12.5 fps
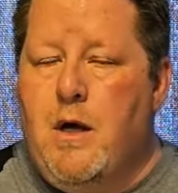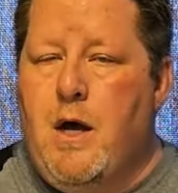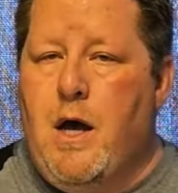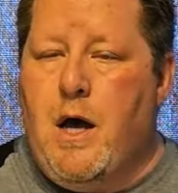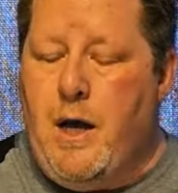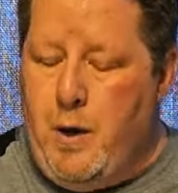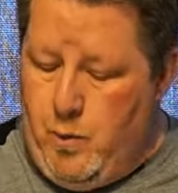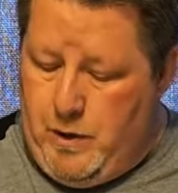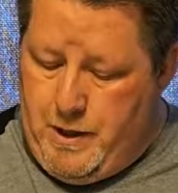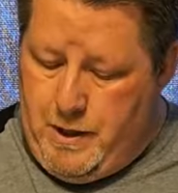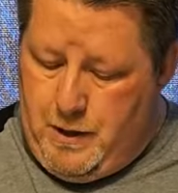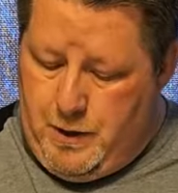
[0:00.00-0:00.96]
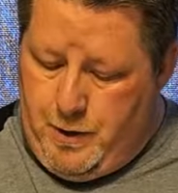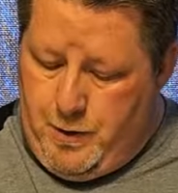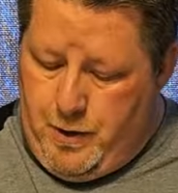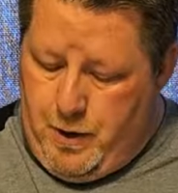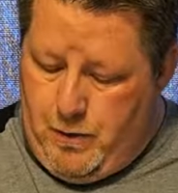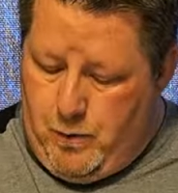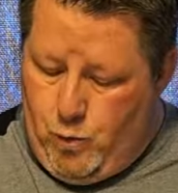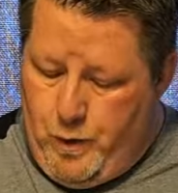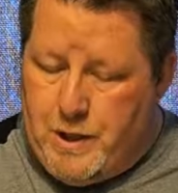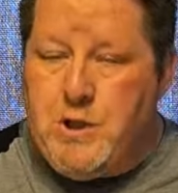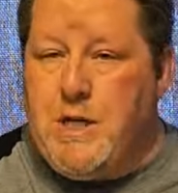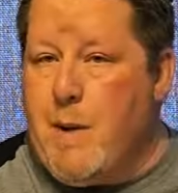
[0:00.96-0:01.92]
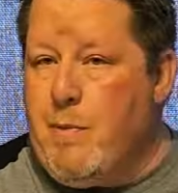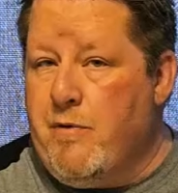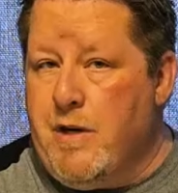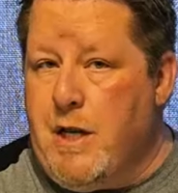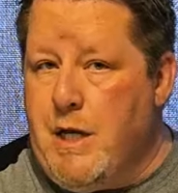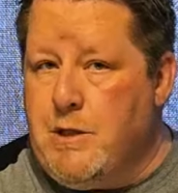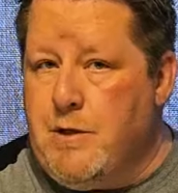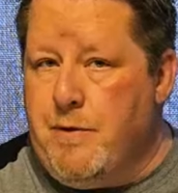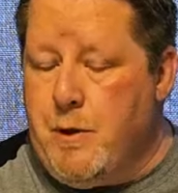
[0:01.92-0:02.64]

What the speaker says: It will include which type of adhesive